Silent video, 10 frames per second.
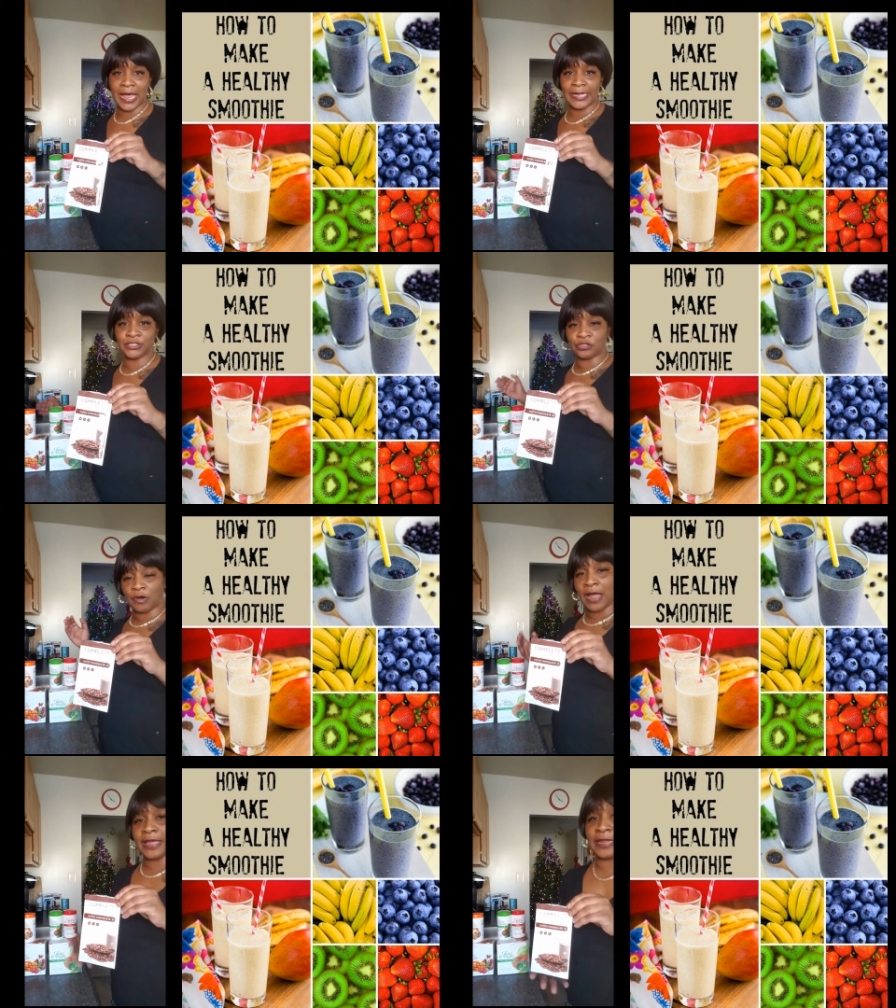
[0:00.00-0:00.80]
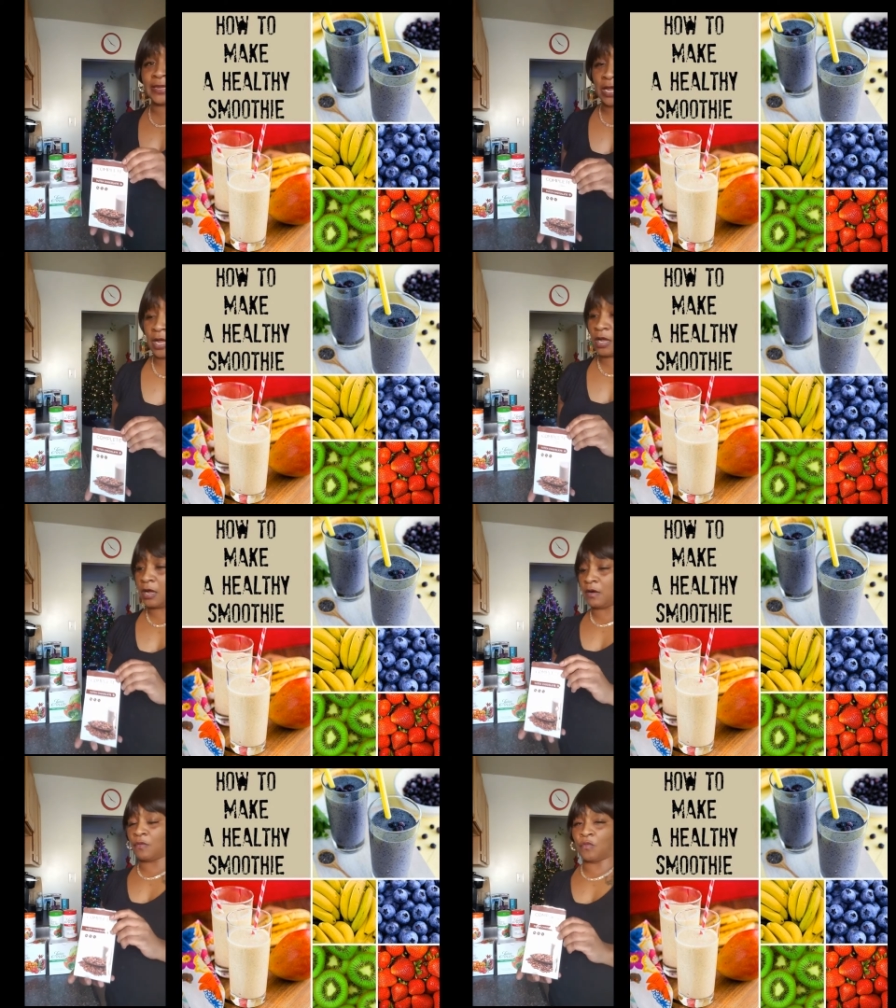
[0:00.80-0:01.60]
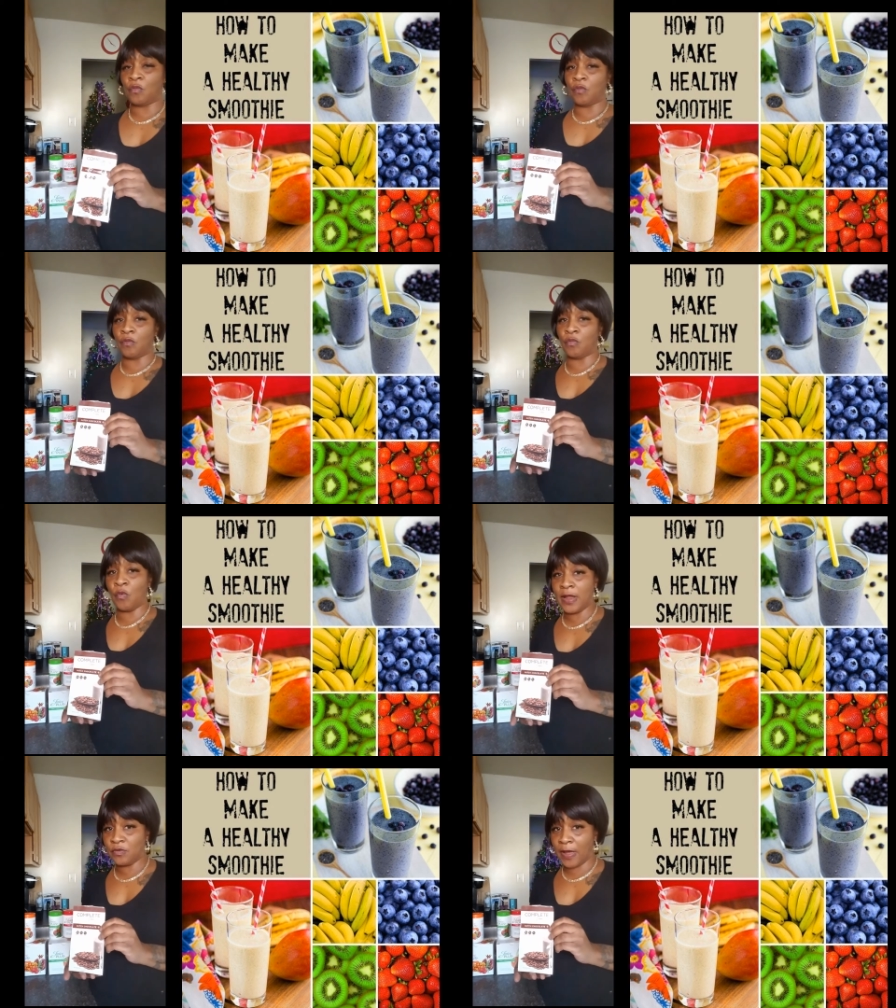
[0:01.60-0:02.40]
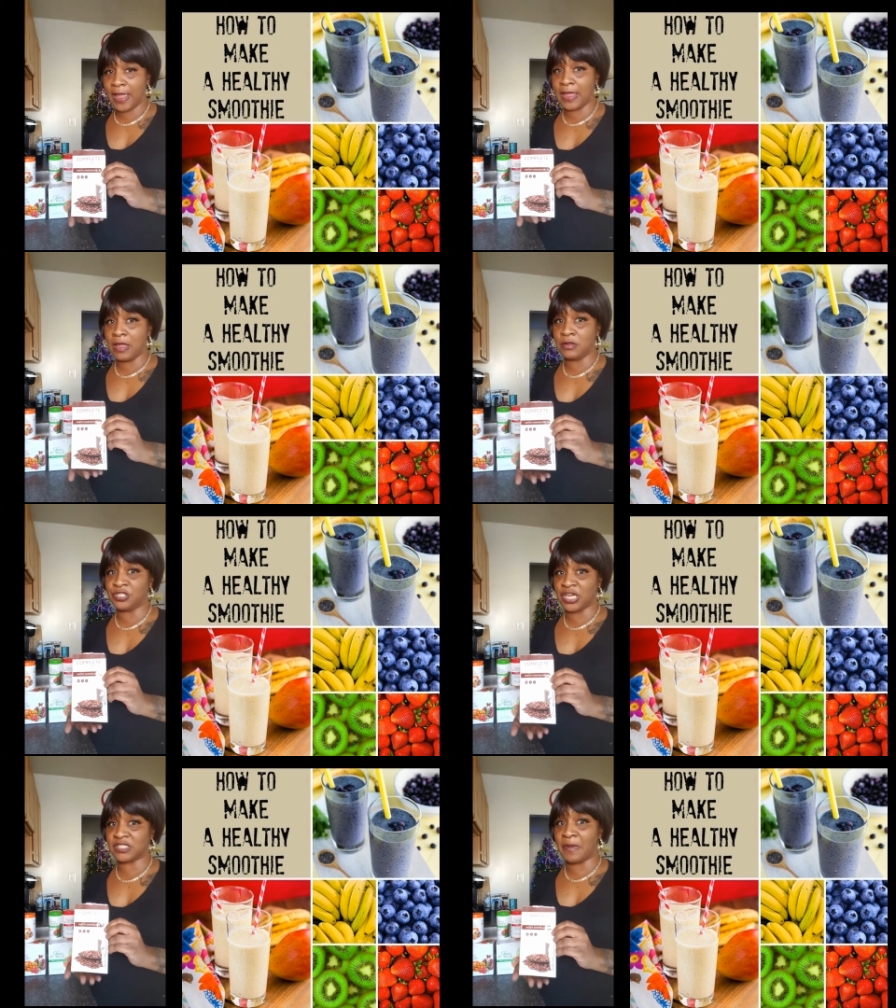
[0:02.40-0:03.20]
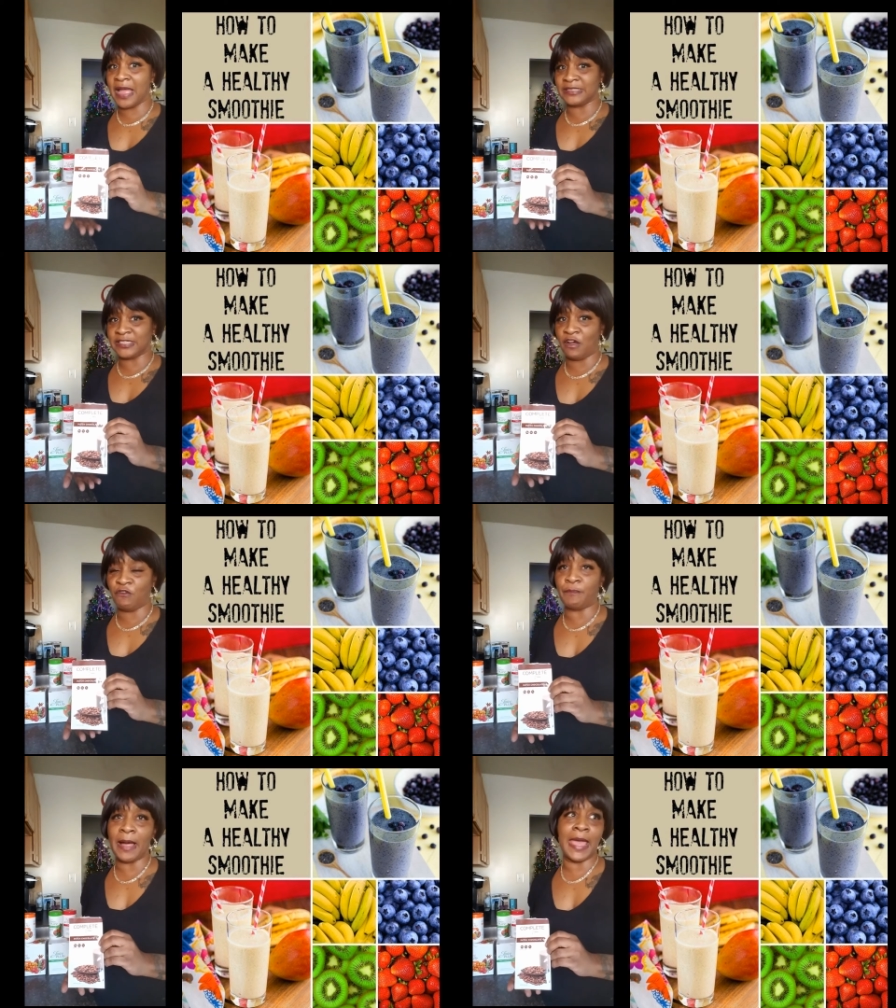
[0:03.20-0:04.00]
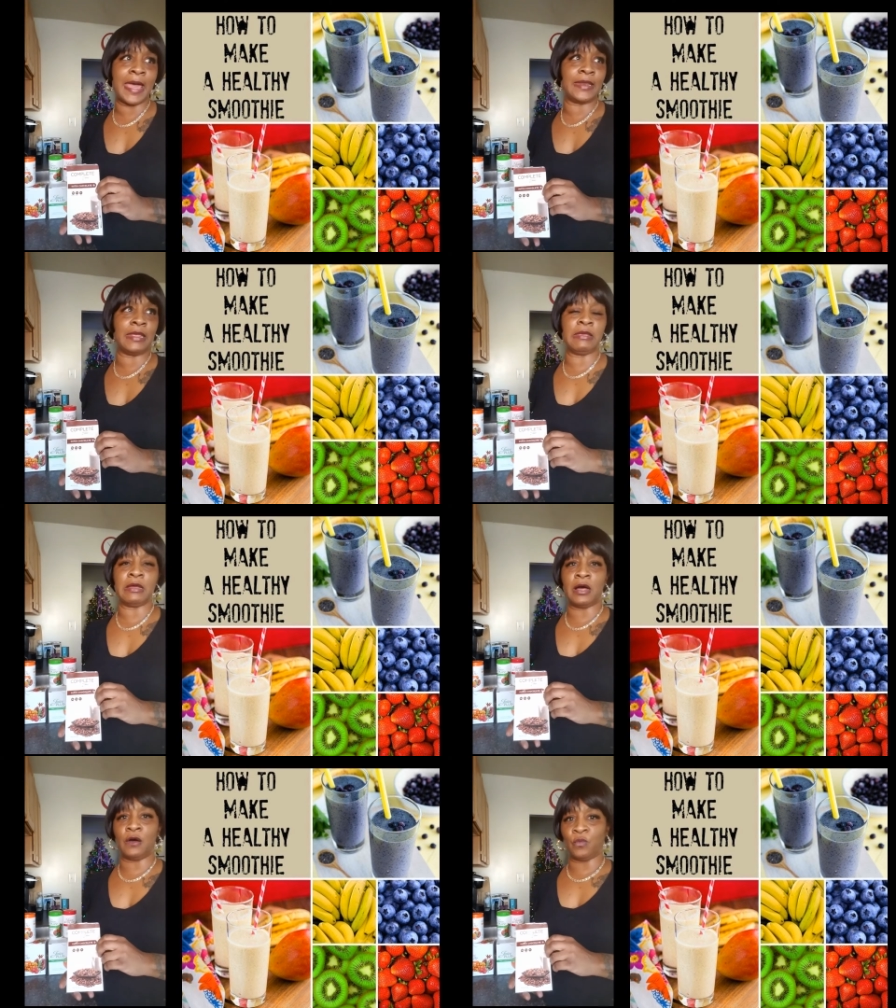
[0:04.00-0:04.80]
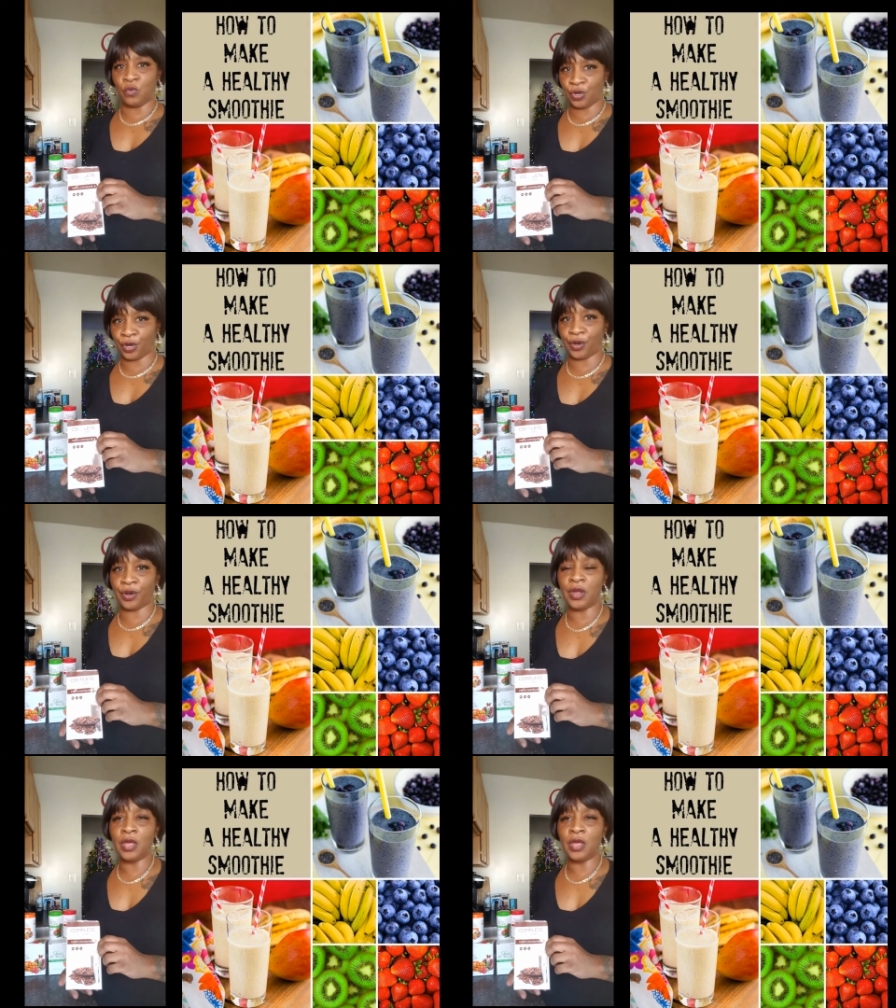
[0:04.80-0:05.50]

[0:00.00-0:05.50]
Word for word: I tried it uh one way just by itself by adding uh, water